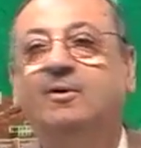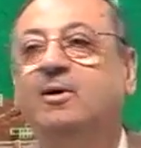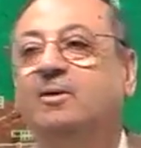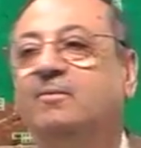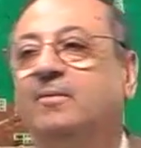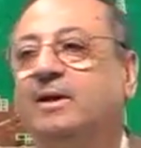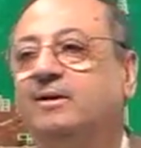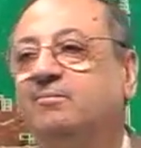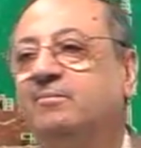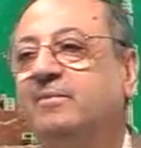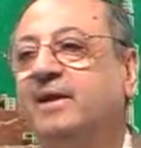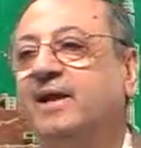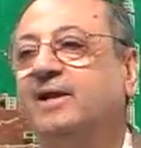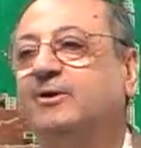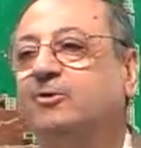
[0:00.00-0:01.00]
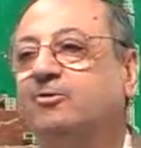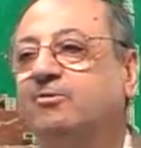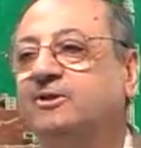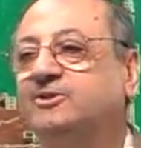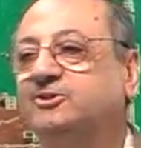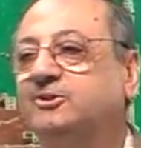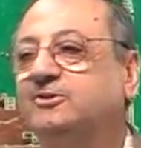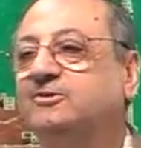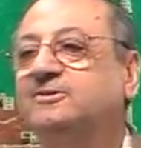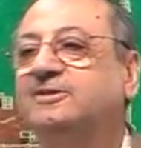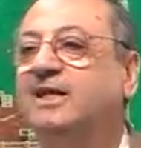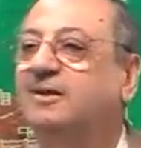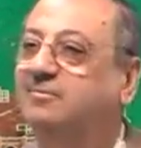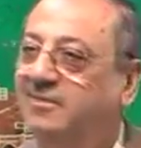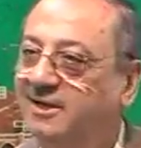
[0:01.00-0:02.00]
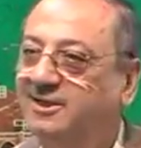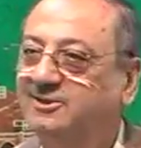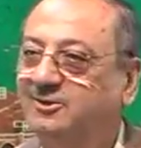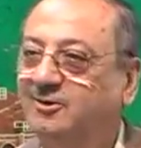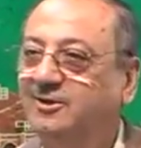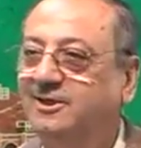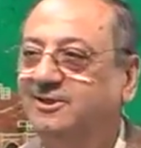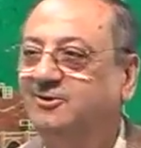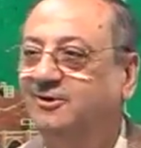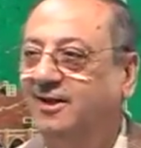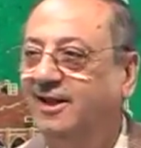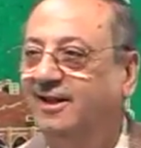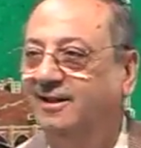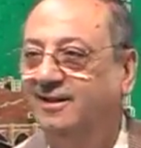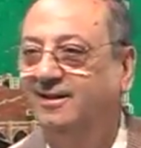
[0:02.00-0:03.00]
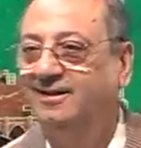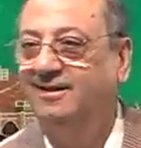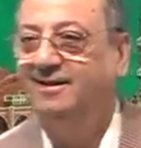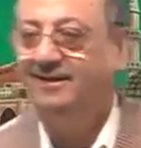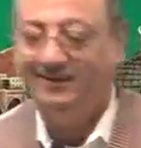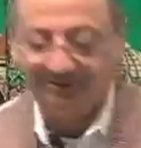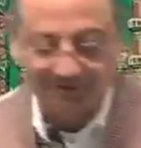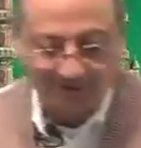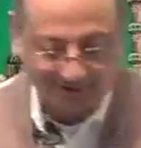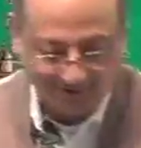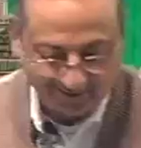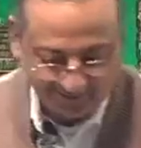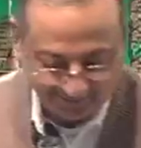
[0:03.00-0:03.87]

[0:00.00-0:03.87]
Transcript: But may I request you, 10 minutes only today? Inshallah.